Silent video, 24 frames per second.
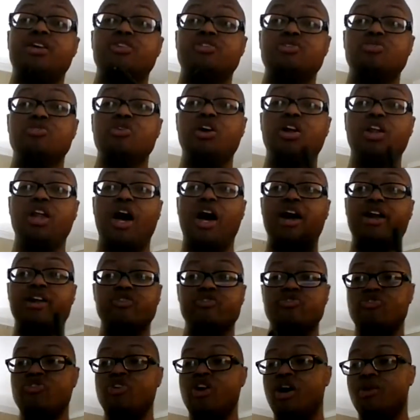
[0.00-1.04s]
into a lot of
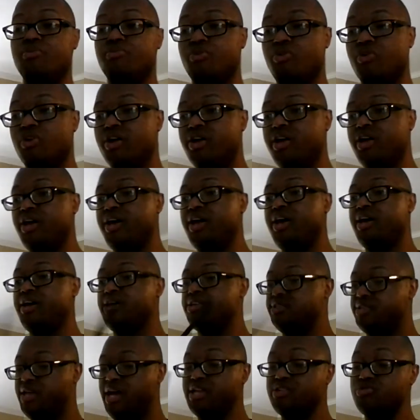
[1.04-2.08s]
trouble.
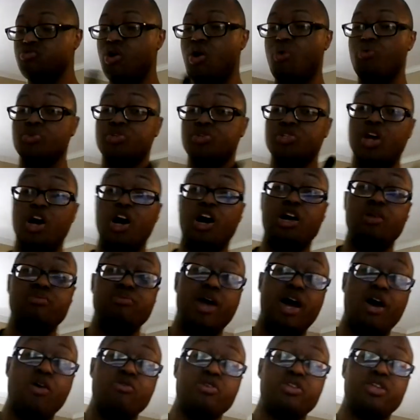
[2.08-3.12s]
That's what I was talking
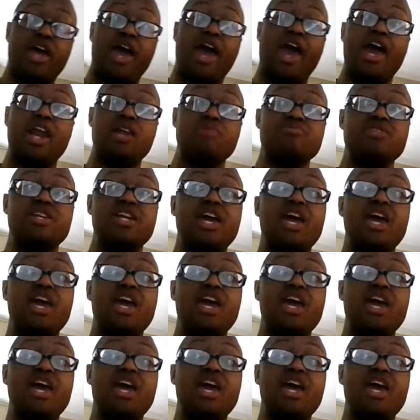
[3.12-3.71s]
about with Adam and